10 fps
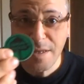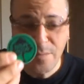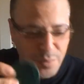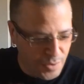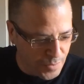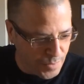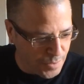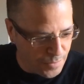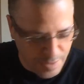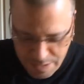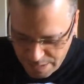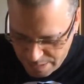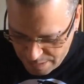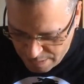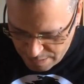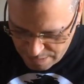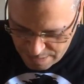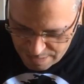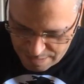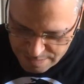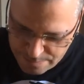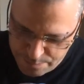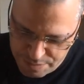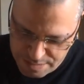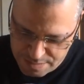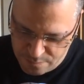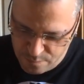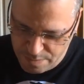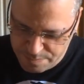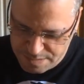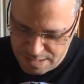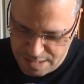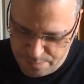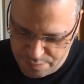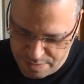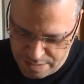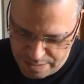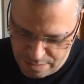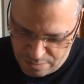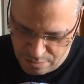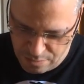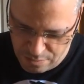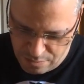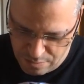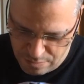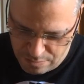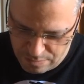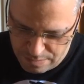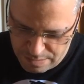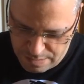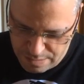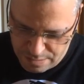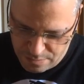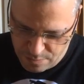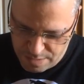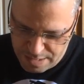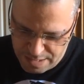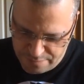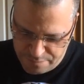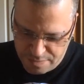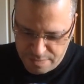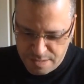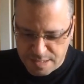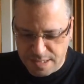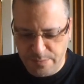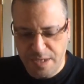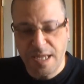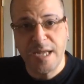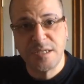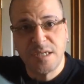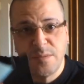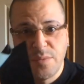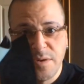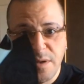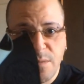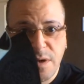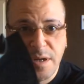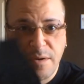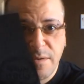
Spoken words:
then BerlinWood Green. Some pieces of rip tape. They are all engraved. The Slim and Catchy BerlinWood